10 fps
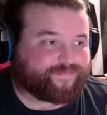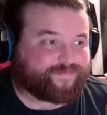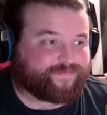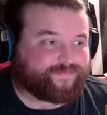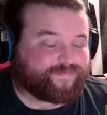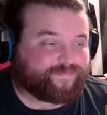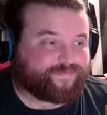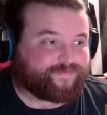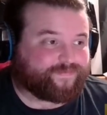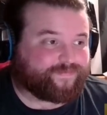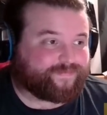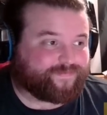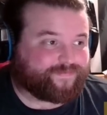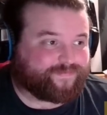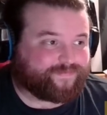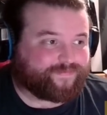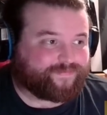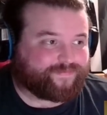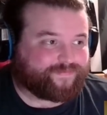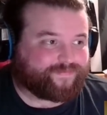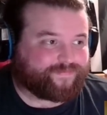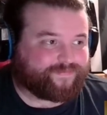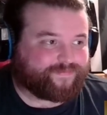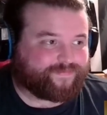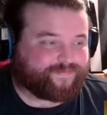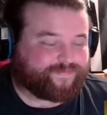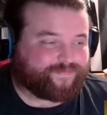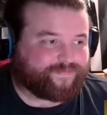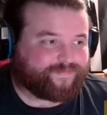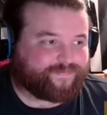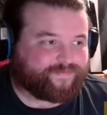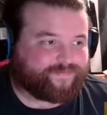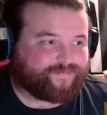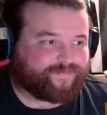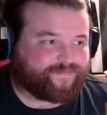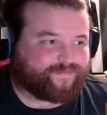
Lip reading: The person shown says nothing.